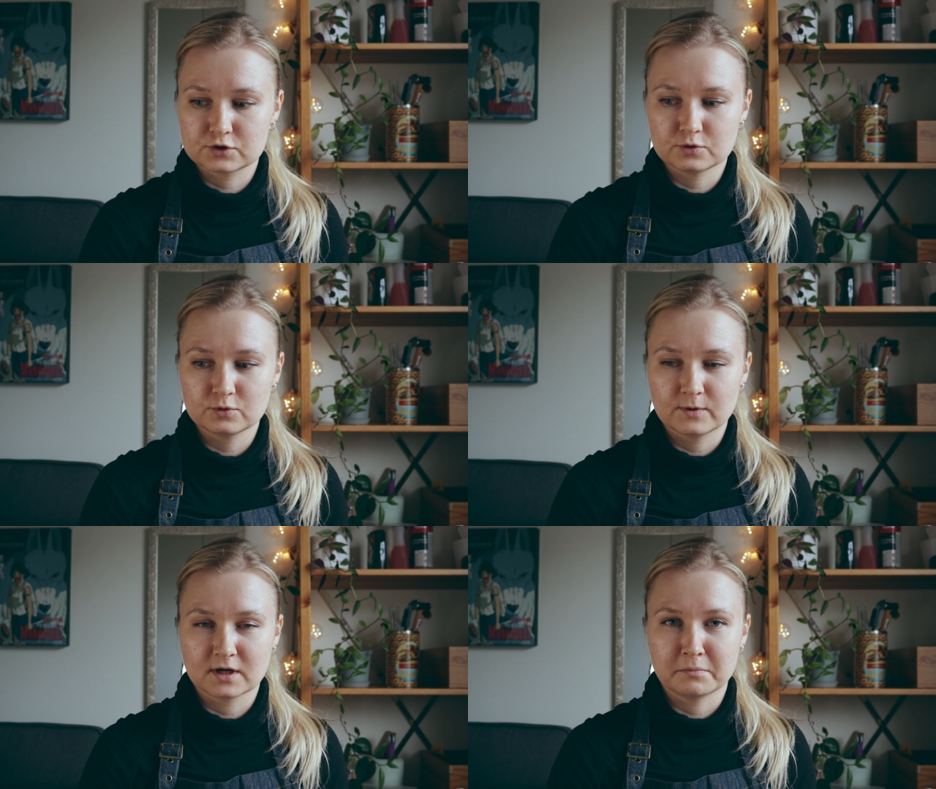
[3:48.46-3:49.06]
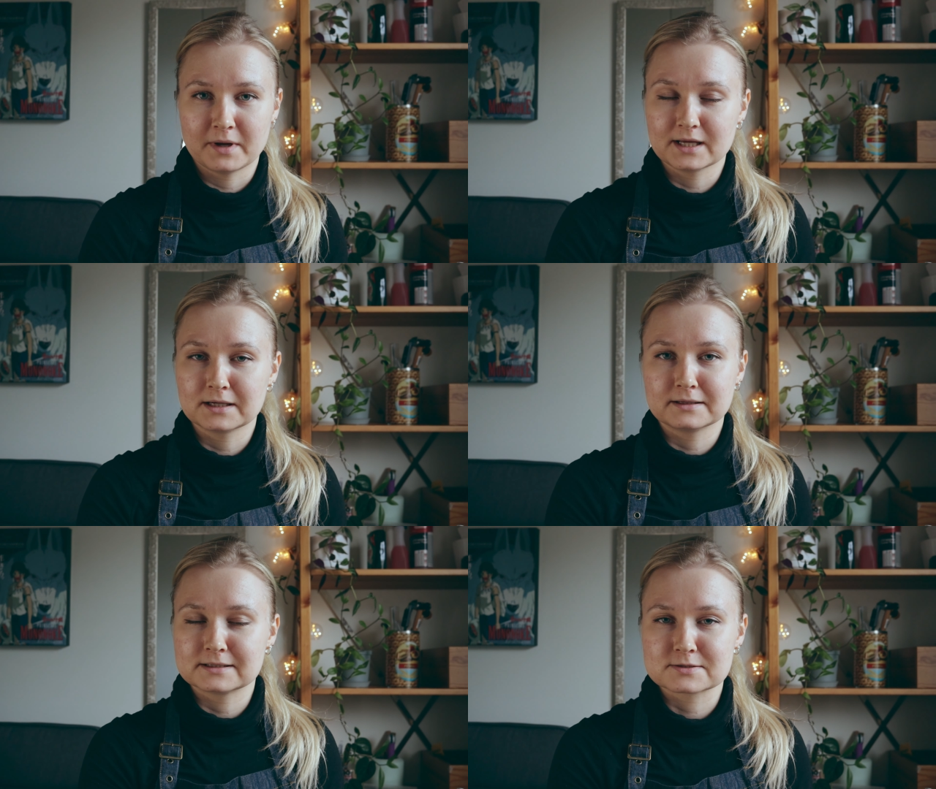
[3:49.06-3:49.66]
2 when I'm
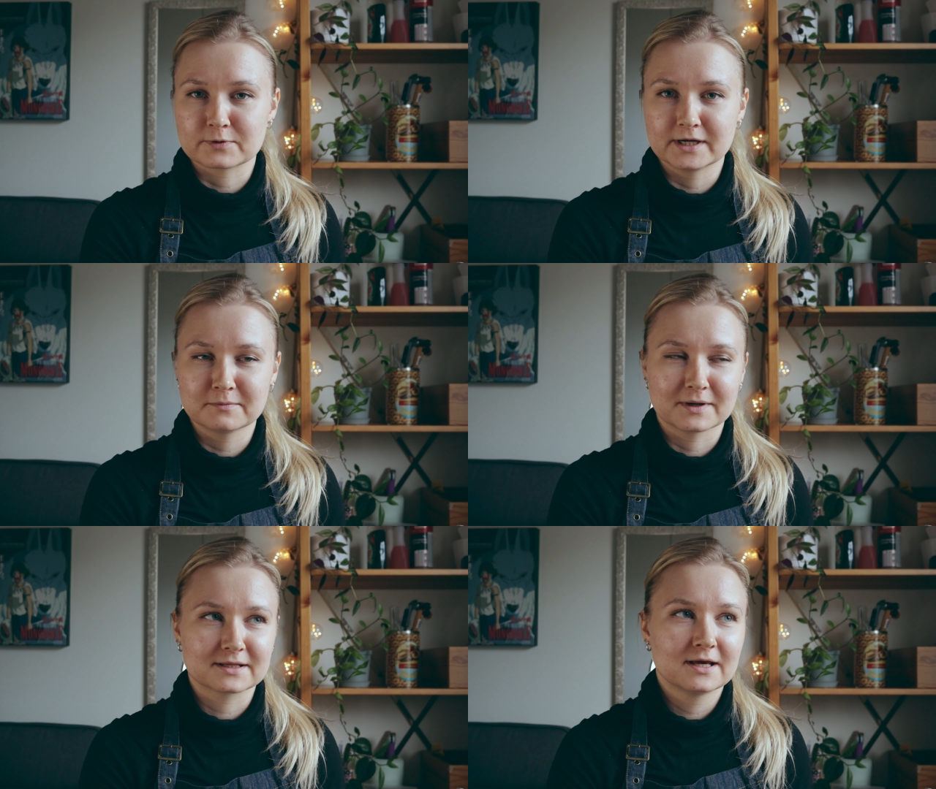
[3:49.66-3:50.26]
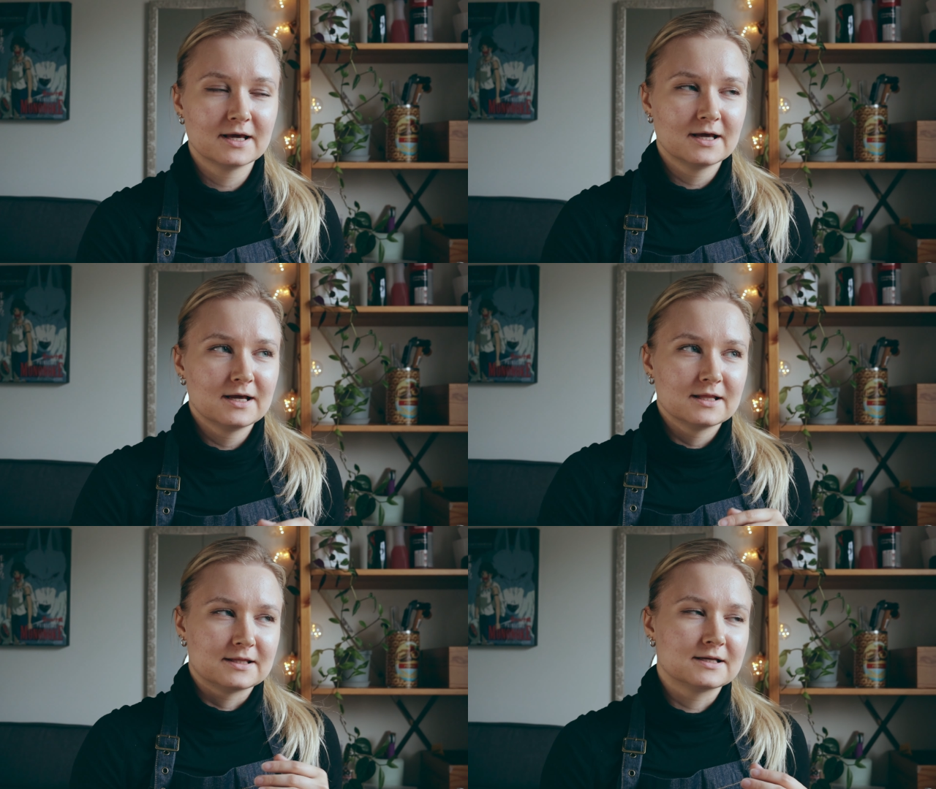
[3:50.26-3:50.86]
making this ring, but
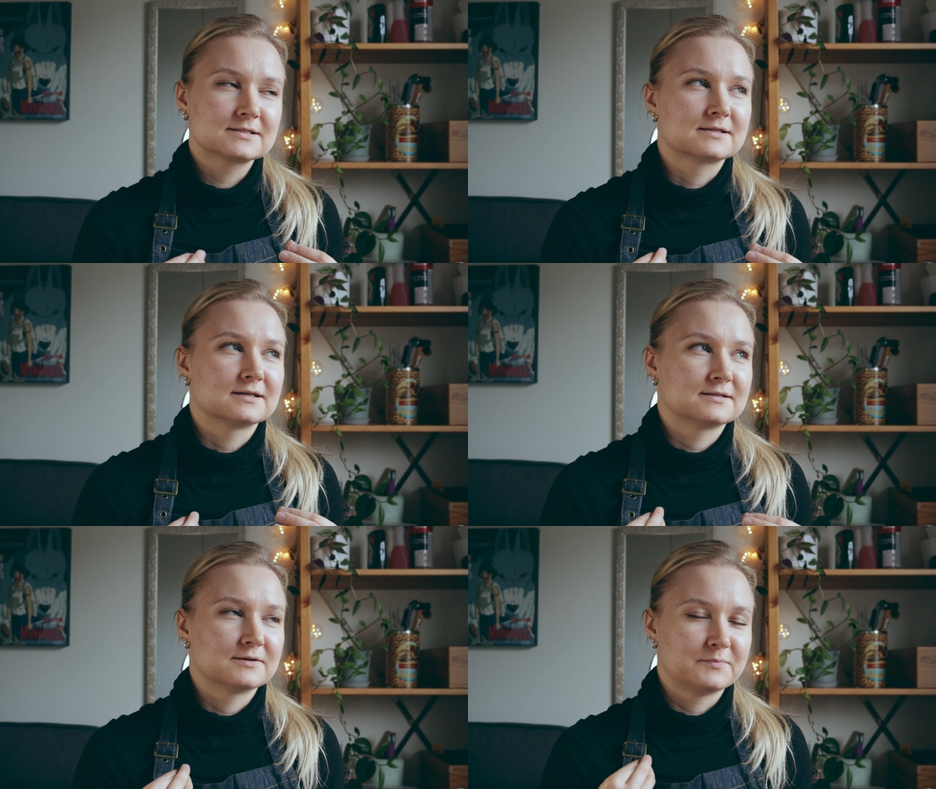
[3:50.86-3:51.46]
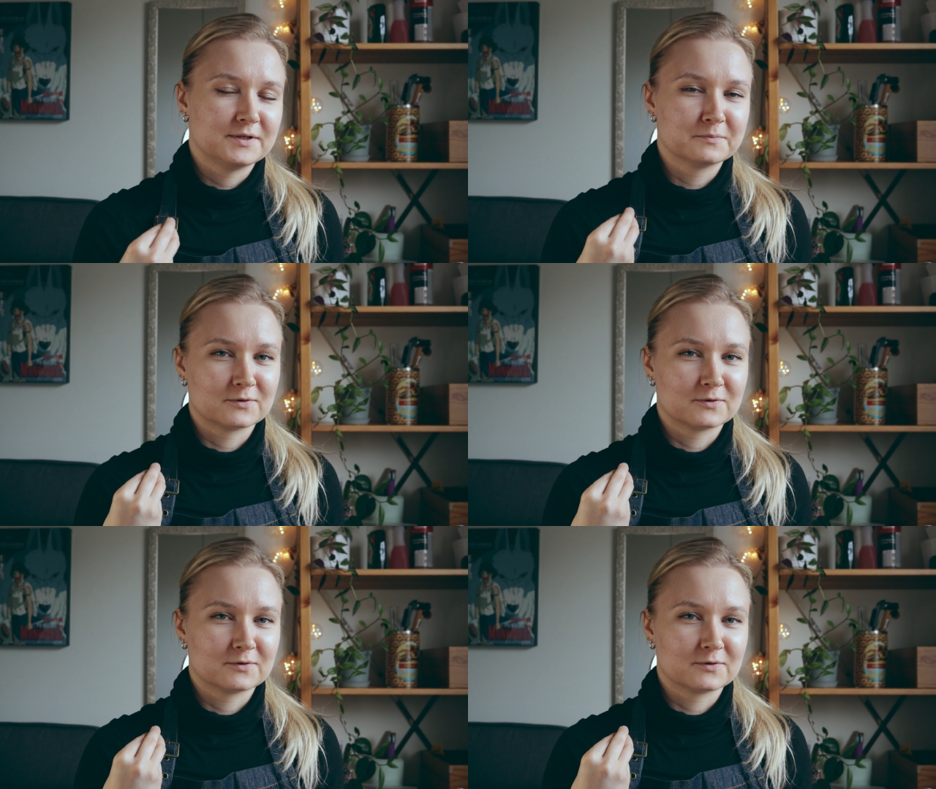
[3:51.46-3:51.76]
things got a bit